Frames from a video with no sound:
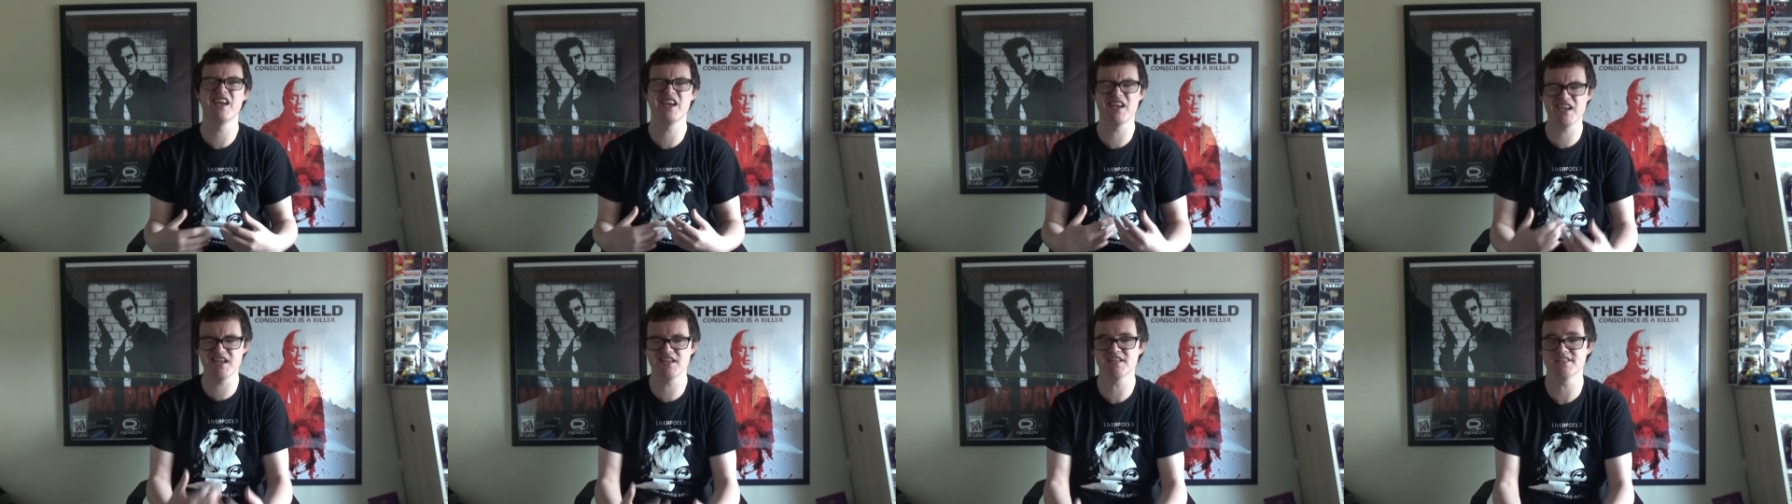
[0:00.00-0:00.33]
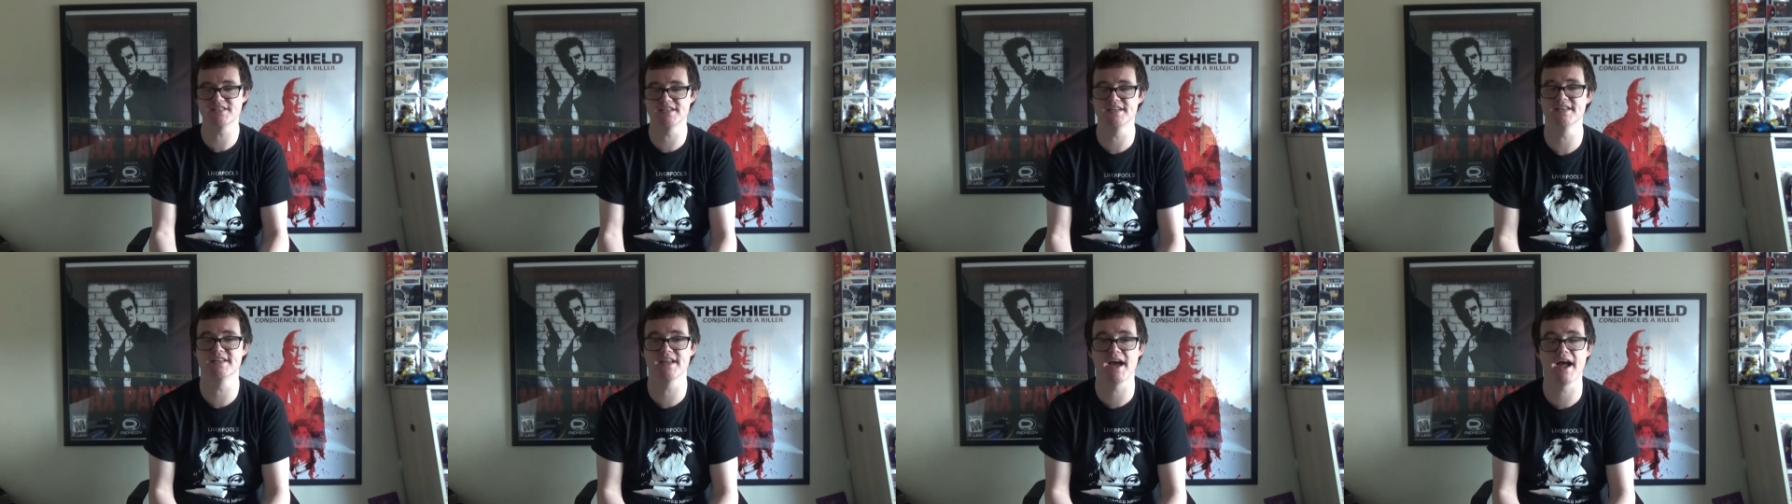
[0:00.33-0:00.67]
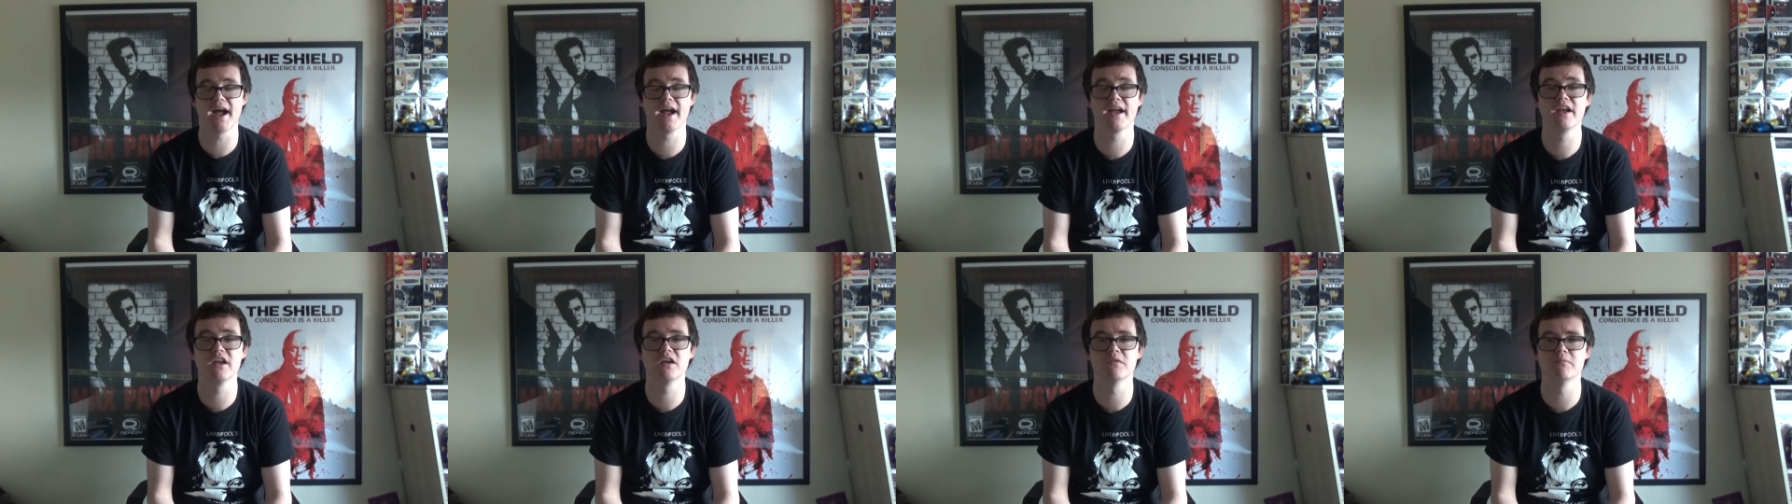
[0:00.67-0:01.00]
it did
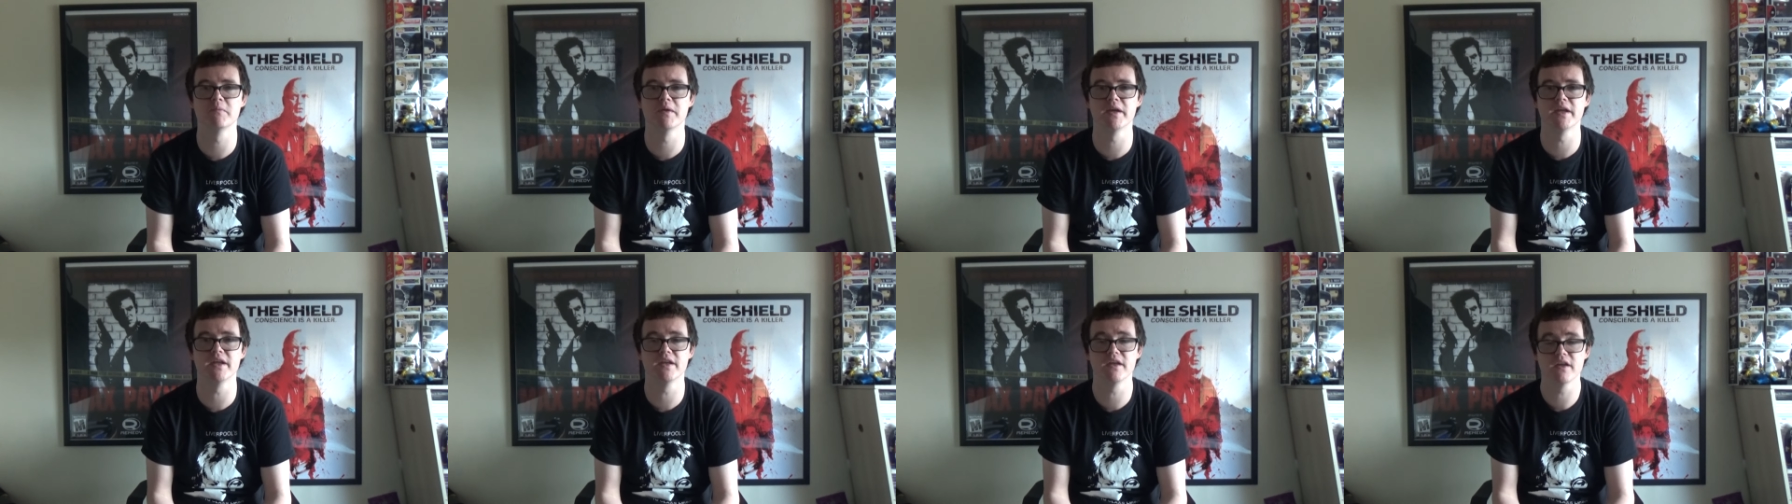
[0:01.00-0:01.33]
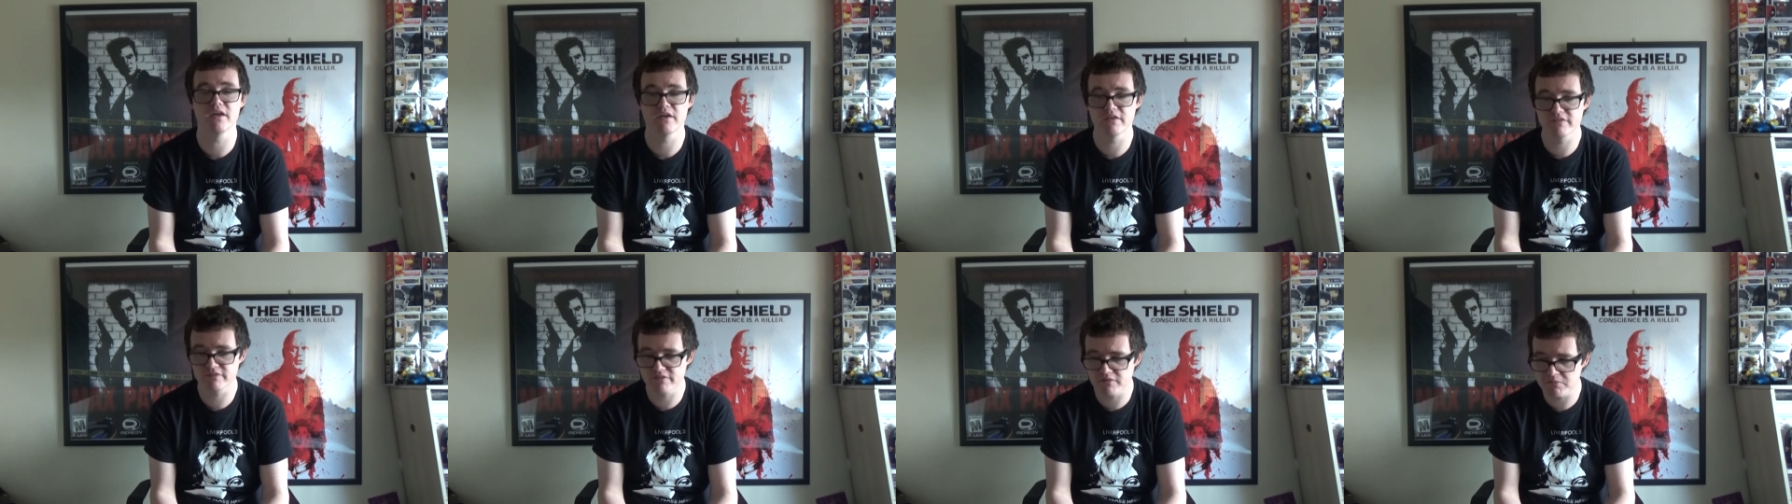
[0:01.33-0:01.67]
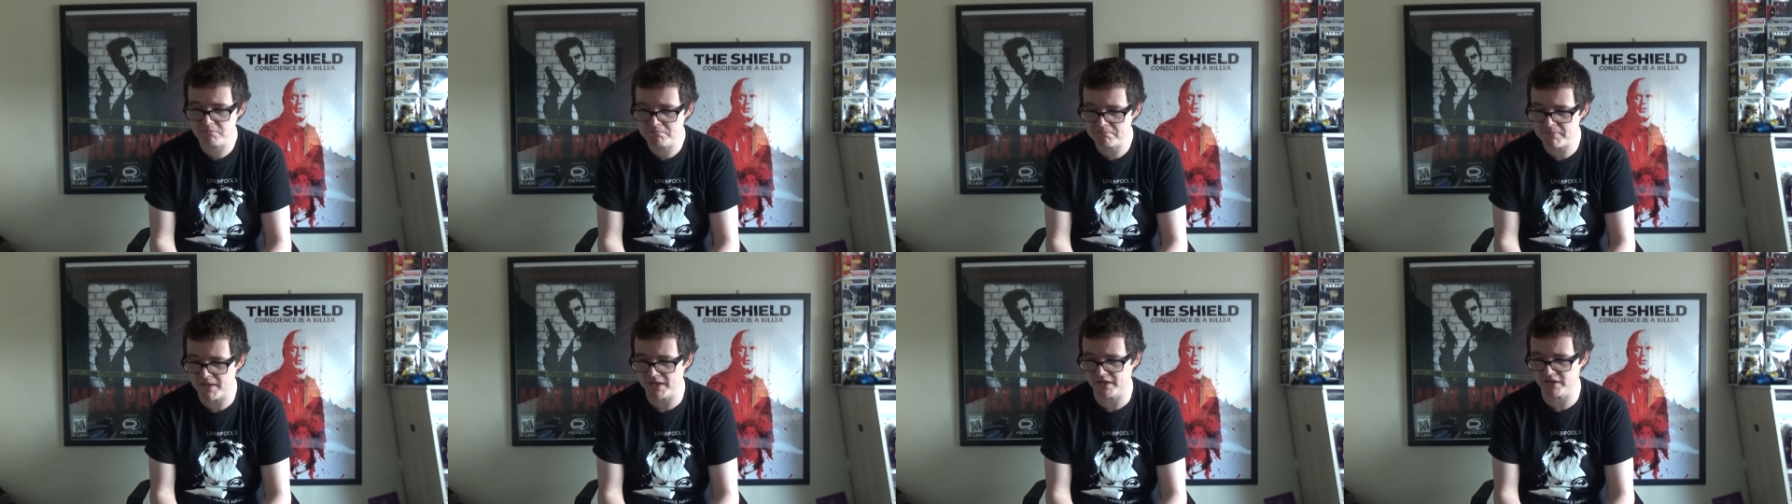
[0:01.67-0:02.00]
anger me for
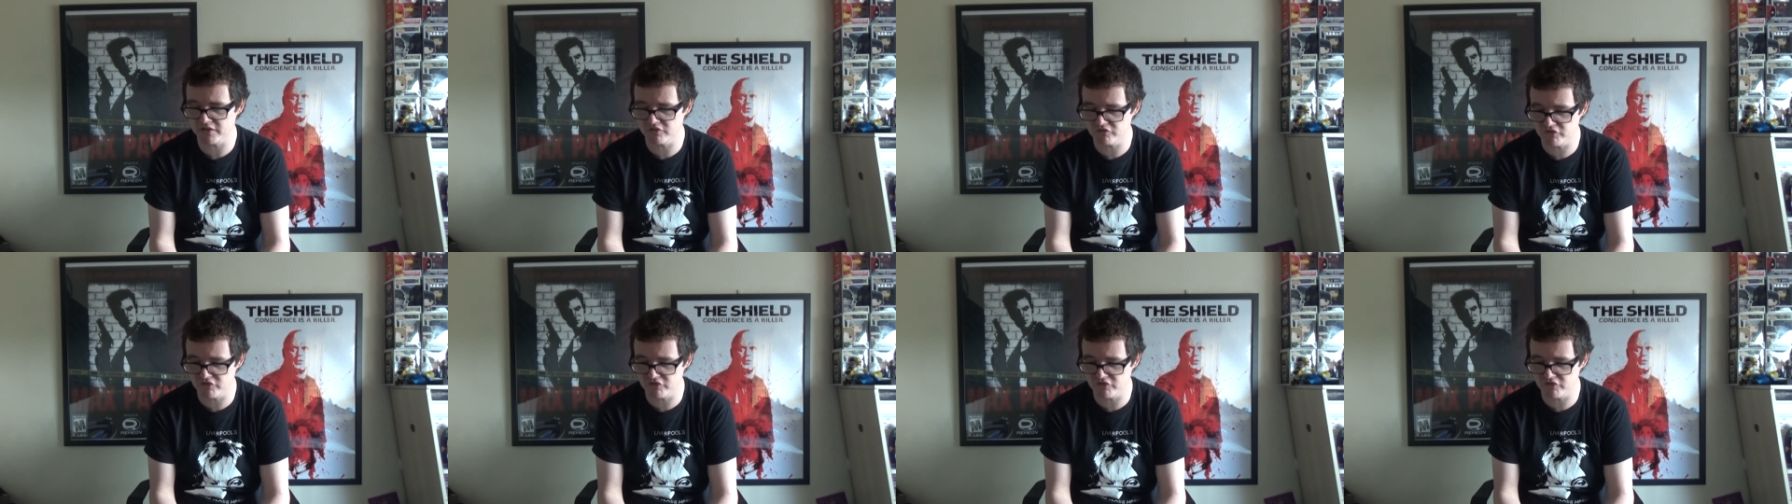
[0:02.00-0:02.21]
many